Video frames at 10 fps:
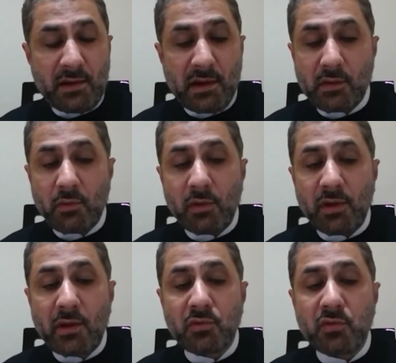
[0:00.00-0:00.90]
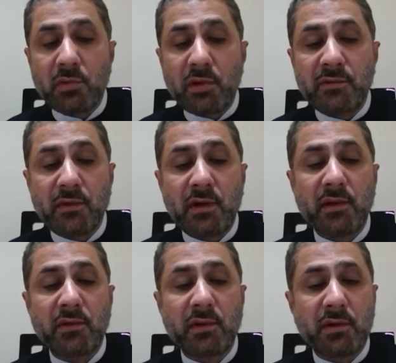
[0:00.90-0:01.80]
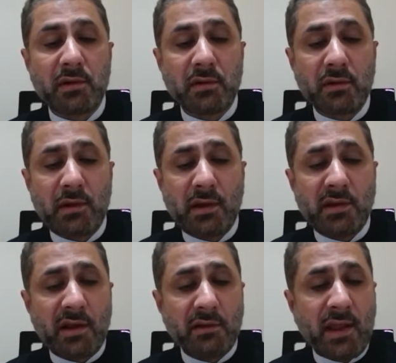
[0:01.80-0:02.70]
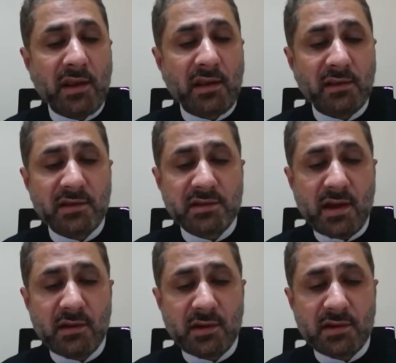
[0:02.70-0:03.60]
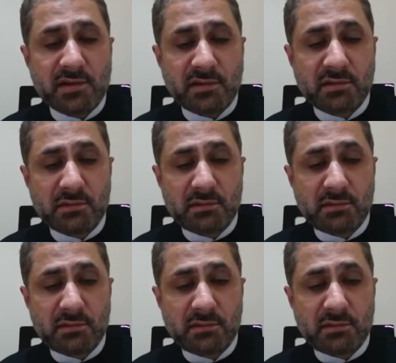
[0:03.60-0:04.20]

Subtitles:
I called out to my father, and I ran in this direction.